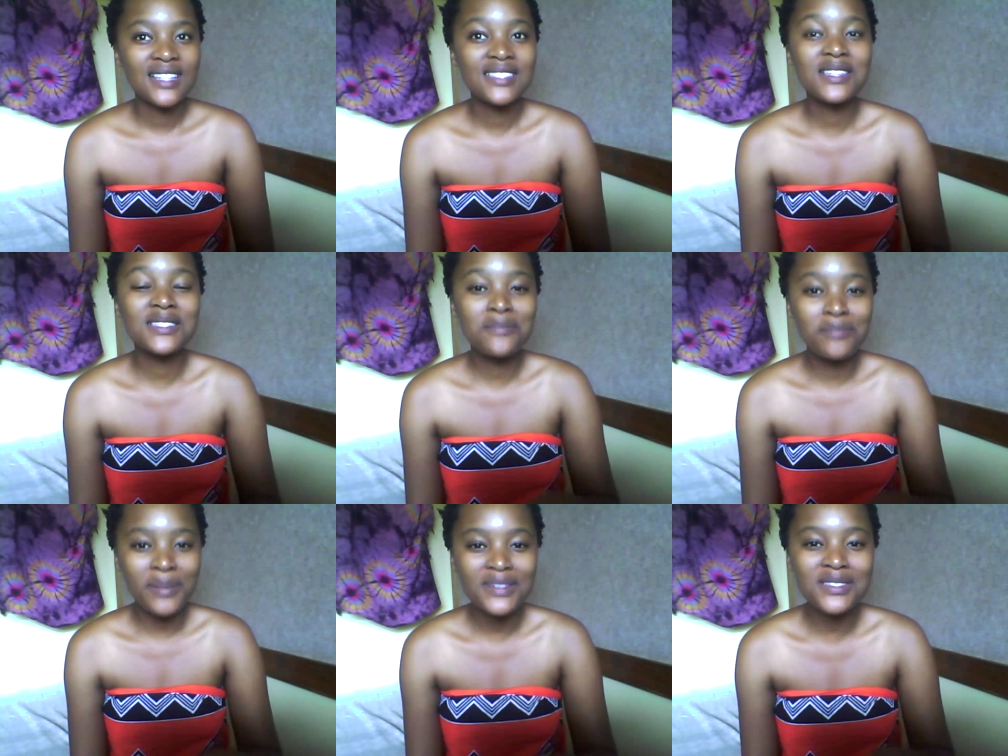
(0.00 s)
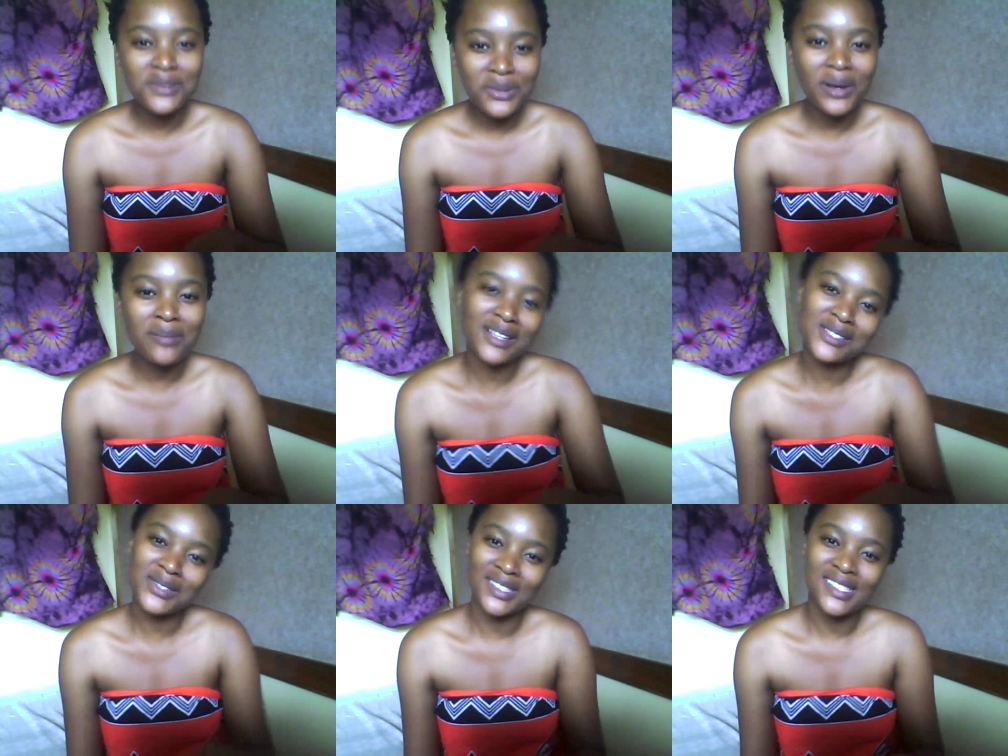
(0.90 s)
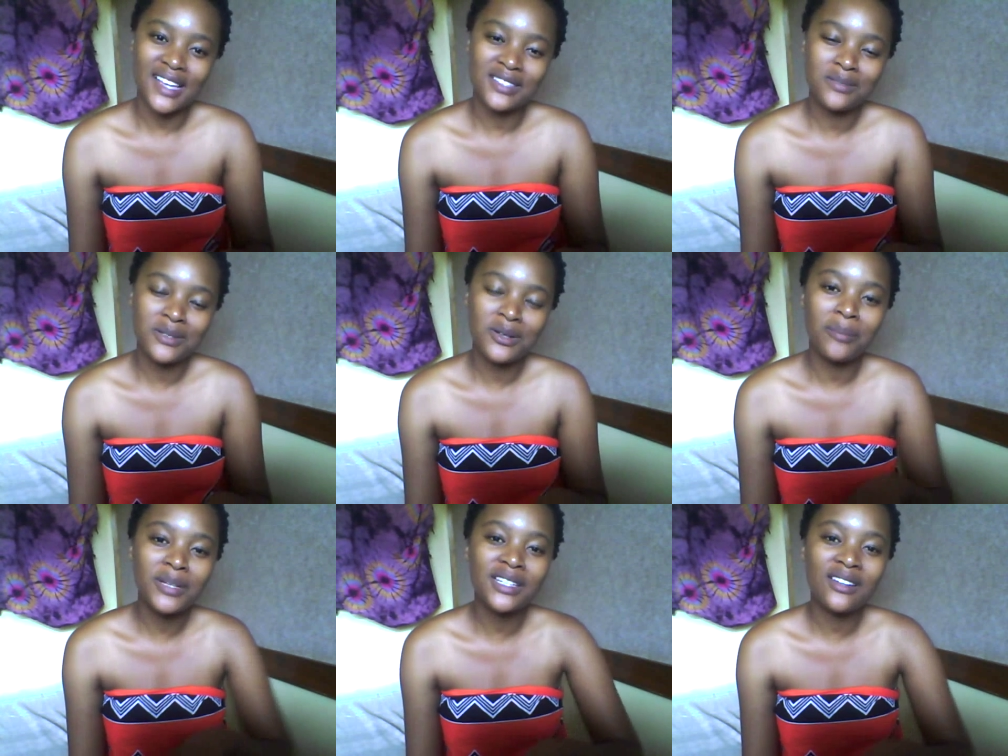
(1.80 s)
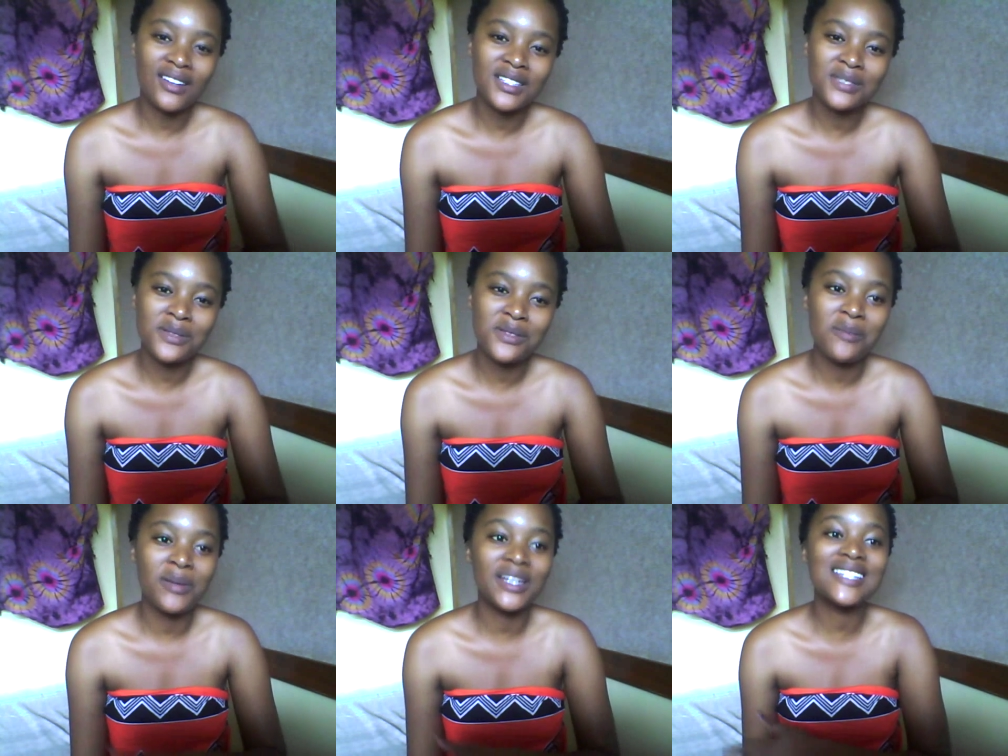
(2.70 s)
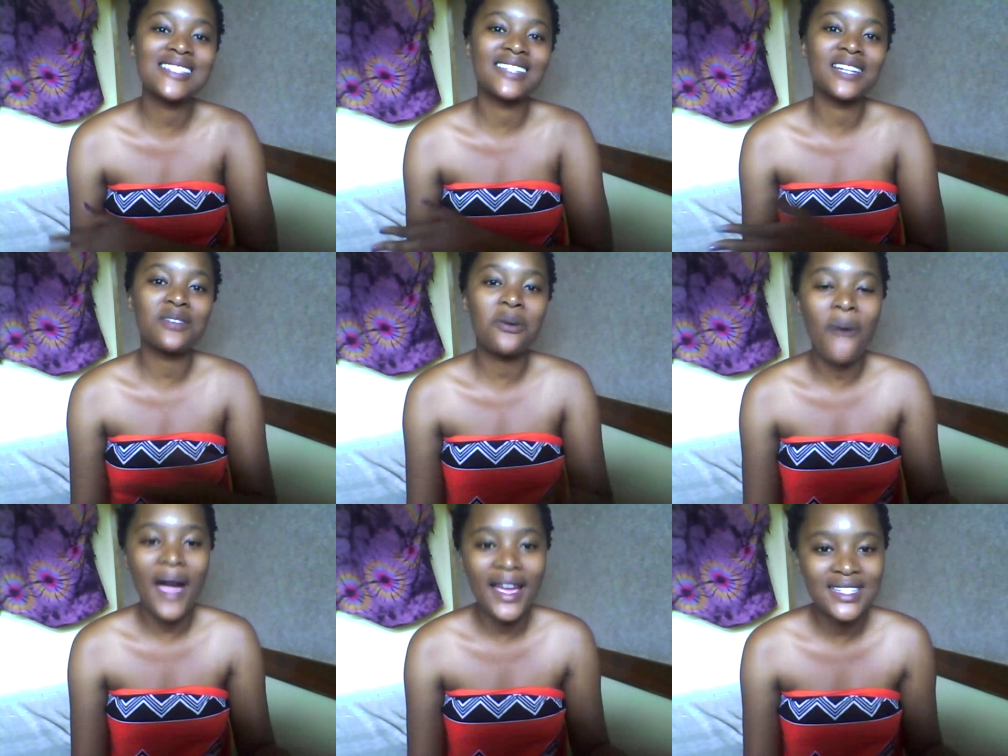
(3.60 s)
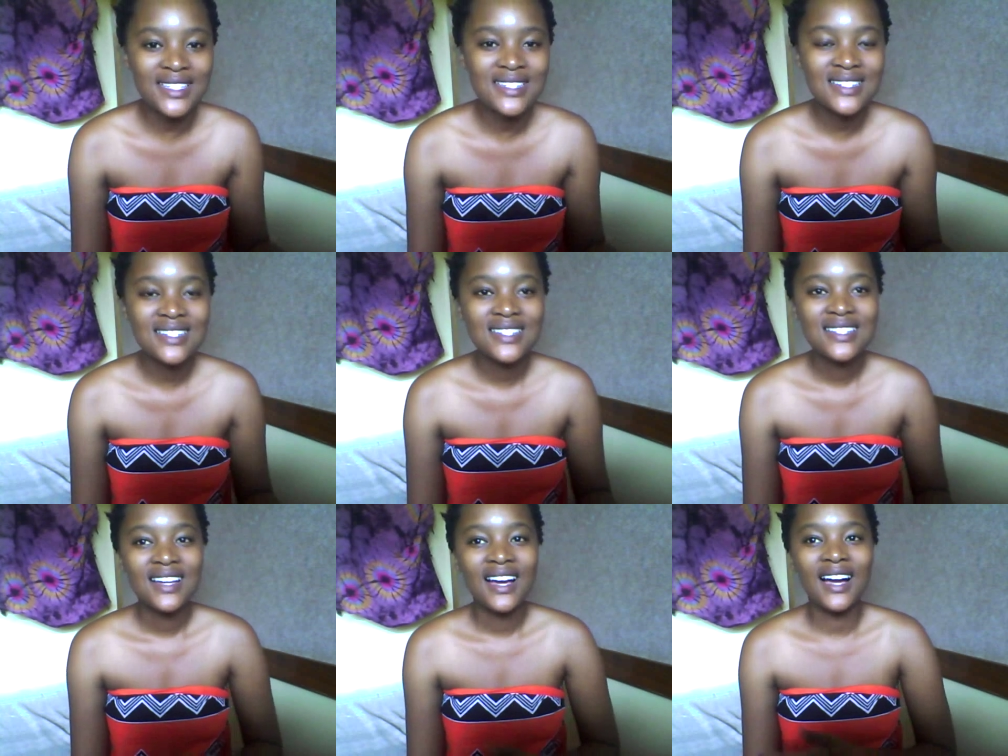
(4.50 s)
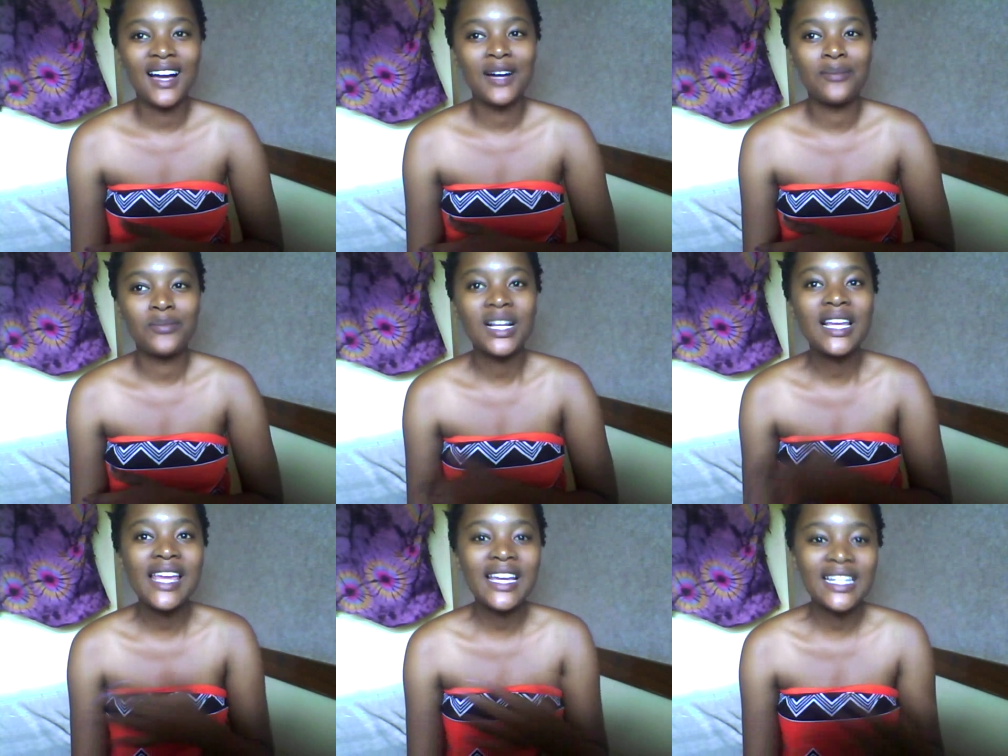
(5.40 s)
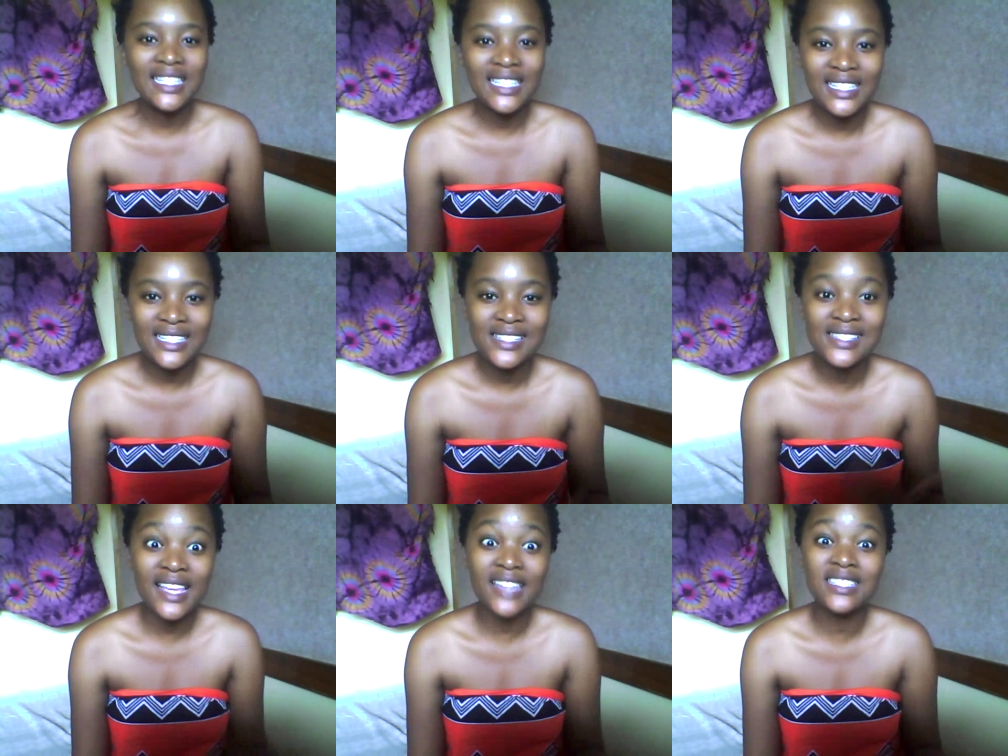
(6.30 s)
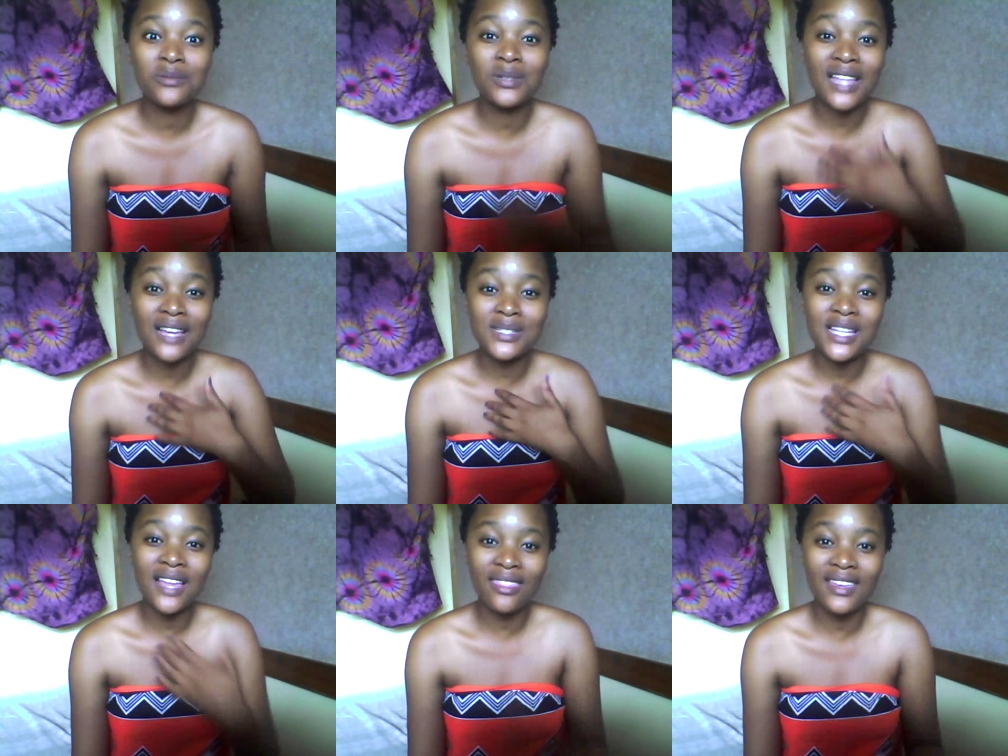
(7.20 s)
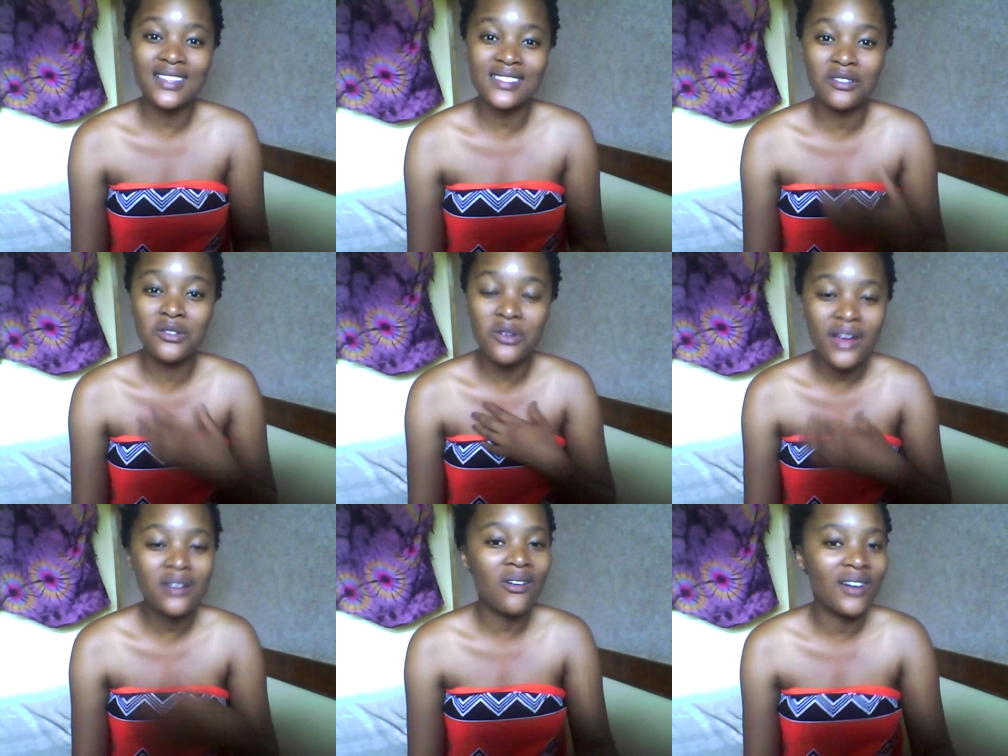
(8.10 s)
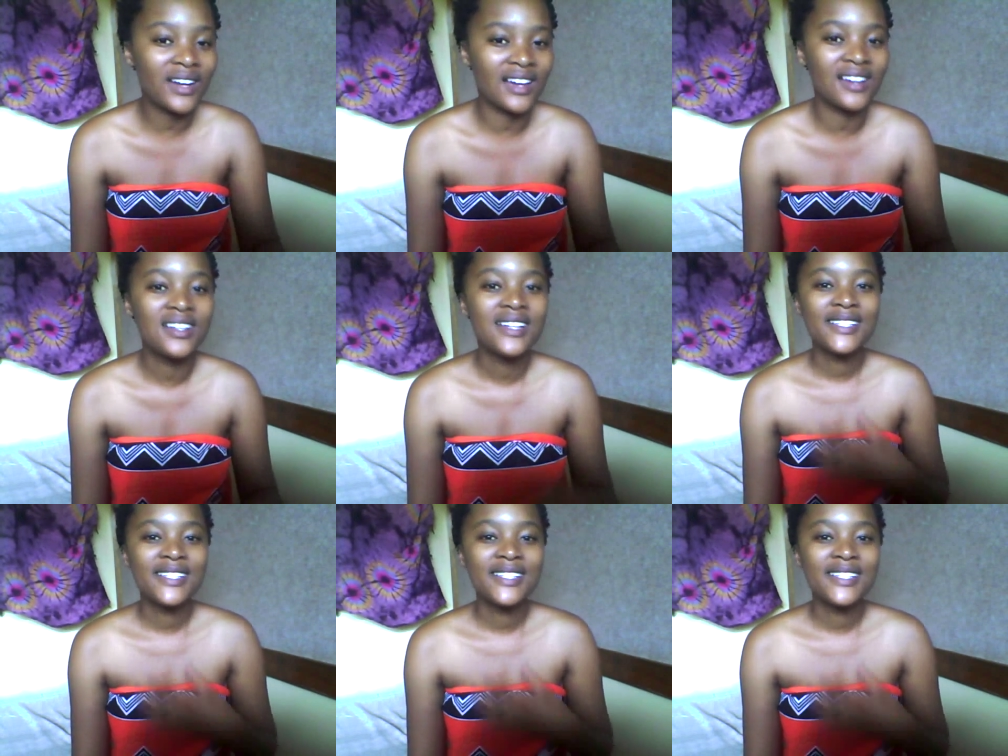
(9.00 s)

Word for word: it's, it's, a, it's a story based on sex to be completely honest with you but it is never quite um, clearly stated, with, which I think is a great honor